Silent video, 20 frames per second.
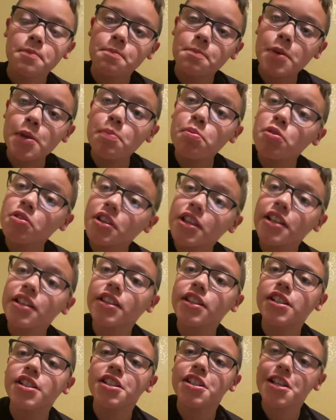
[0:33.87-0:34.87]
people
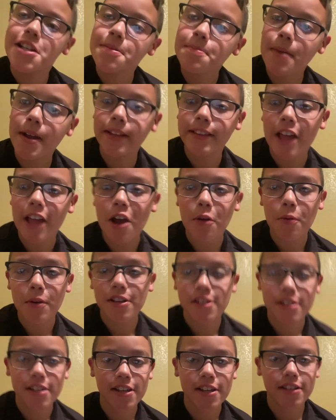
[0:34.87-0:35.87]
think she made that
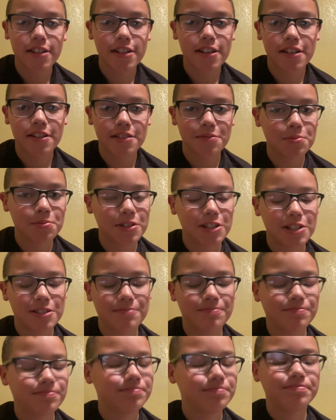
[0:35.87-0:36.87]
renegade dance,
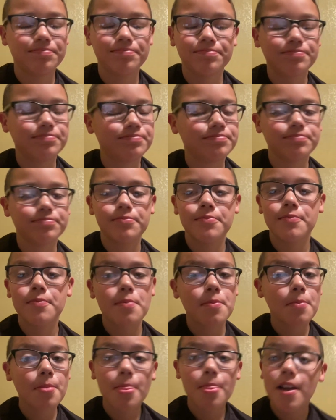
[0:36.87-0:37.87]
but
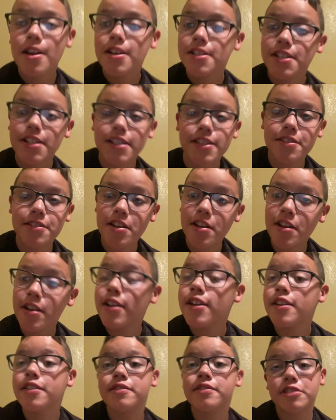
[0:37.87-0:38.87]
she did it
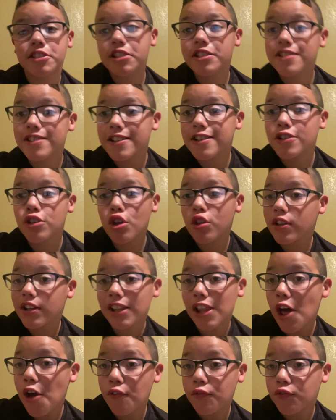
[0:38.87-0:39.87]
and she's getting all the
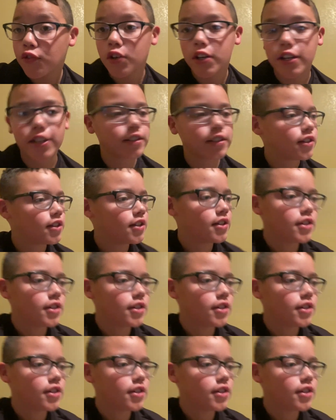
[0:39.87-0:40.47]
clout for it.